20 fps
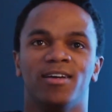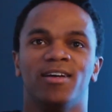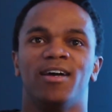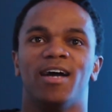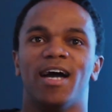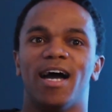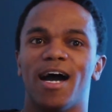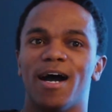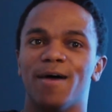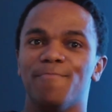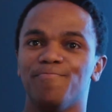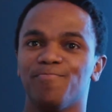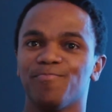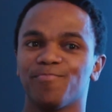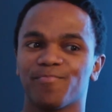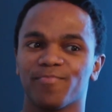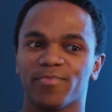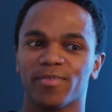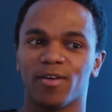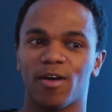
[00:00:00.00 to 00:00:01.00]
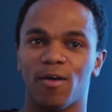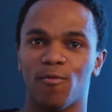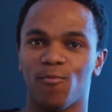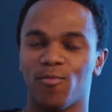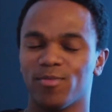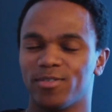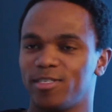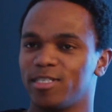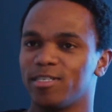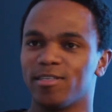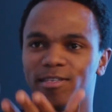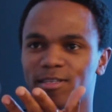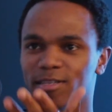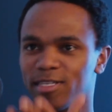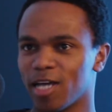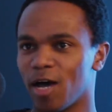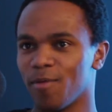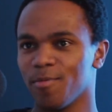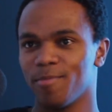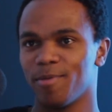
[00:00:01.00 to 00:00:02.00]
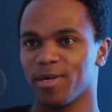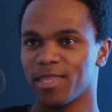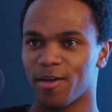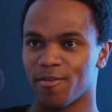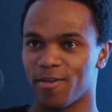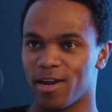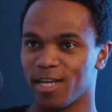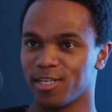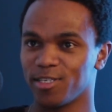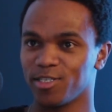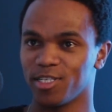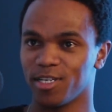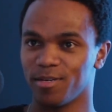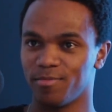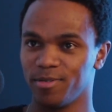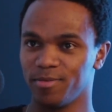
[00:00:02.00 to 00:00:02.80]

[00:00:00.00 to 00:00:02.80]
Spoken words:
Tell me about that relationship.